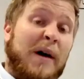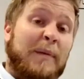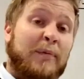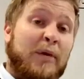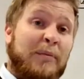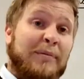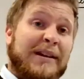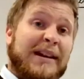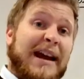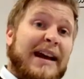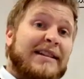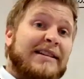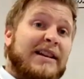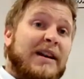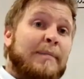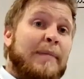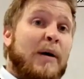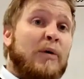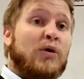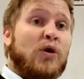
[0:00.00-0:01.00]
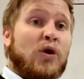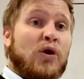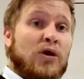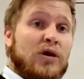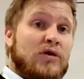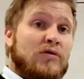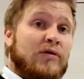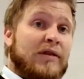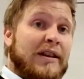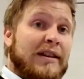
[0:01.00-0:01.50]
I'd probably guess it about
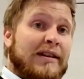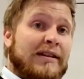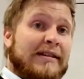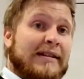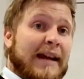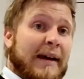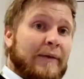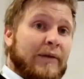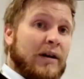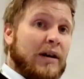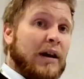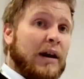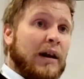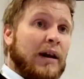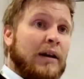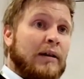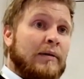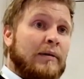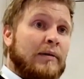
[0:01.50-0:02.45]
170.